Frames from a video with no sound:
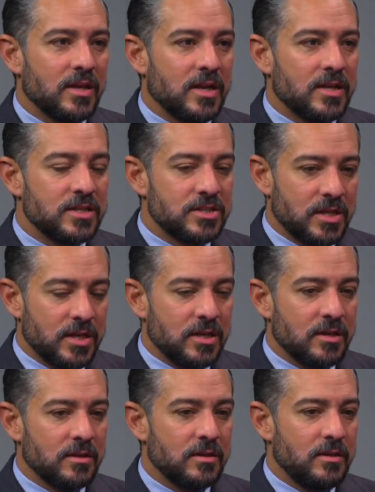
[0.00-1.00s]
And I decided
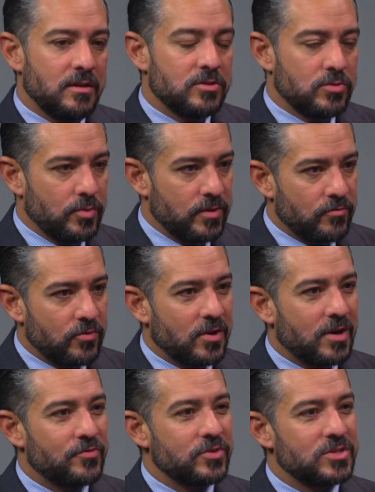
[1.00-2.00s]
to, to run for
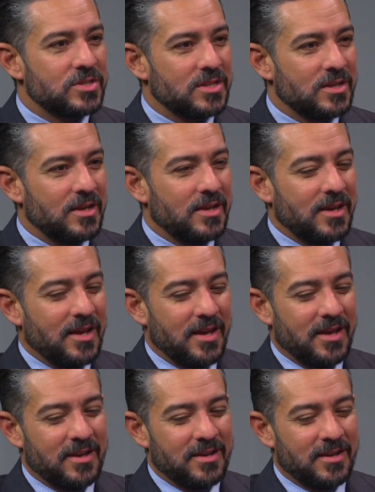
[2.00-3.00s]
office.
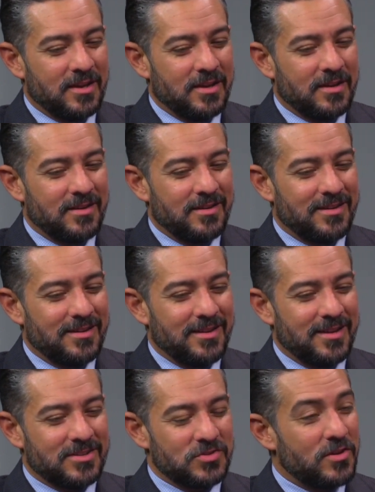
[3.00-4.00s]
And,
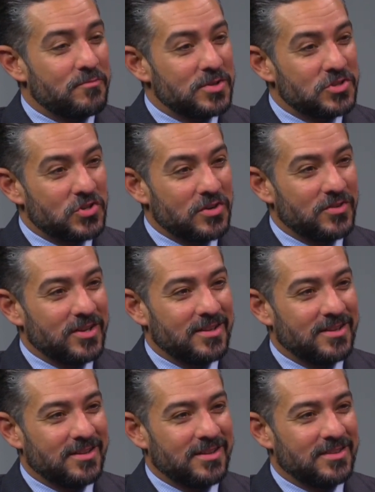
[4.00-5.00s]
and so I've been serving
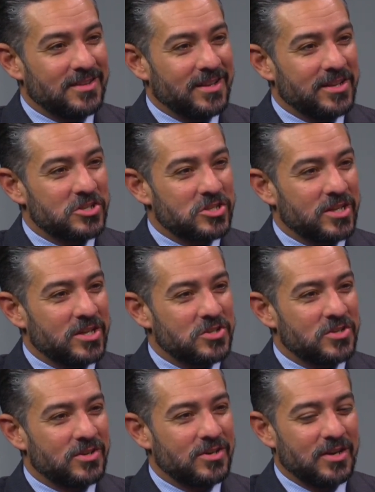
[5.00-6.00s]
in, in the
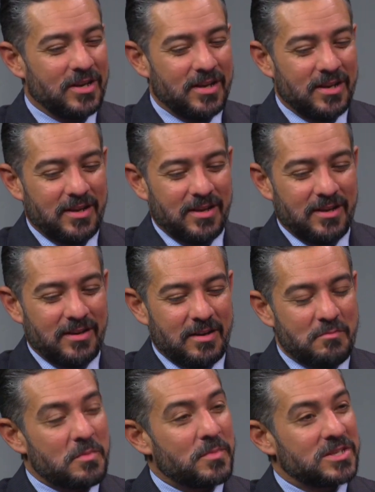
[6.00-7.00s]
legislature.
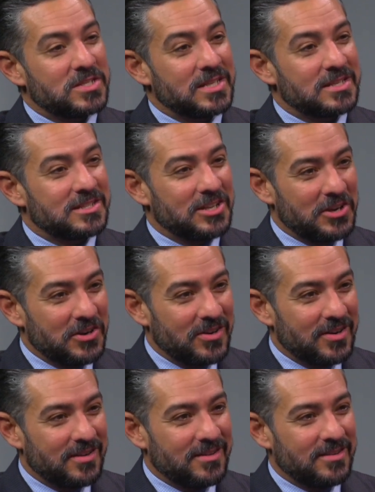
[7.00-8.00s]
I'm on my sixth year
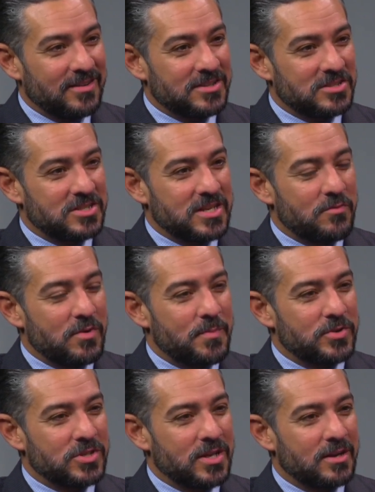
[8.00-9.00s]
as a state
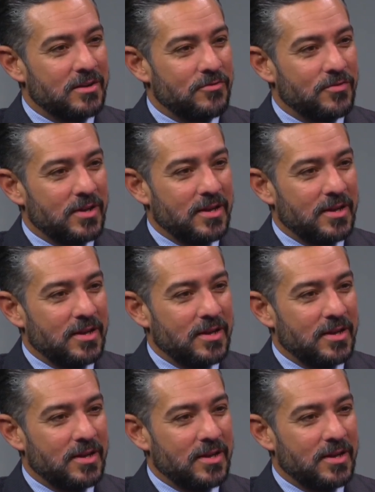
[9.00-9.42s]
representative.